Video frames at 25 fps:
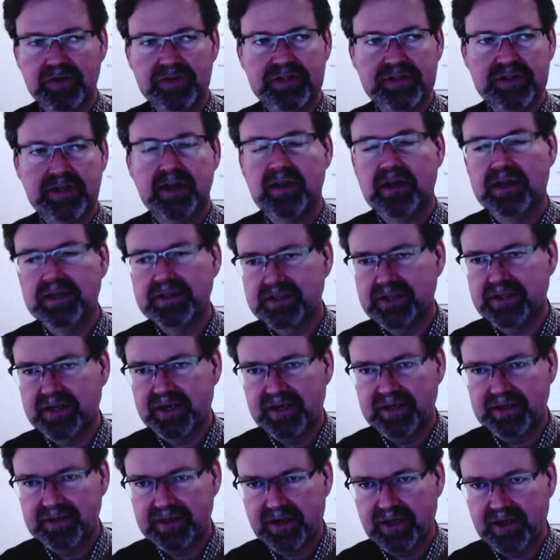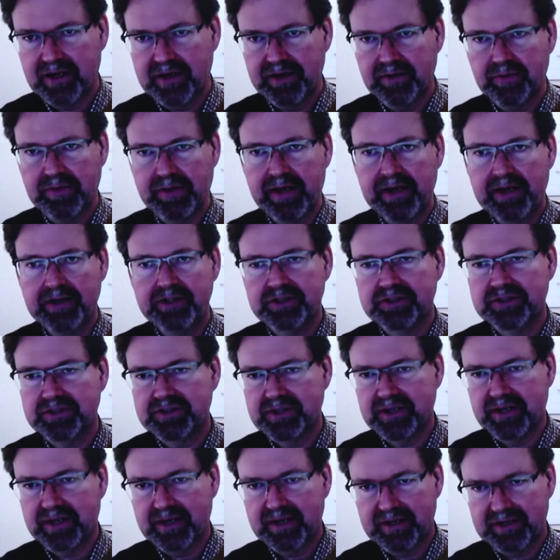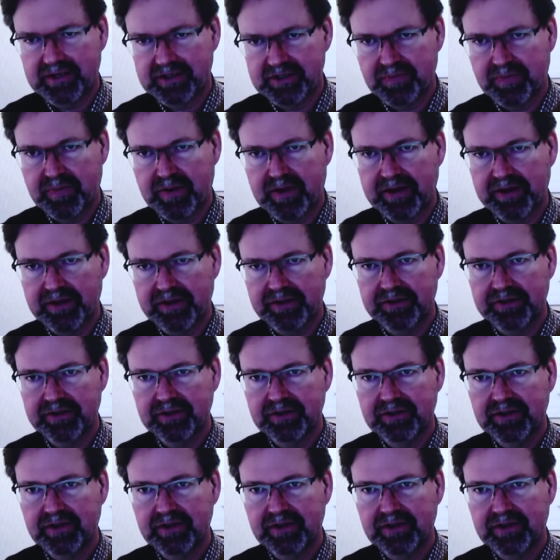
cell lines that had died, reagents that had expired.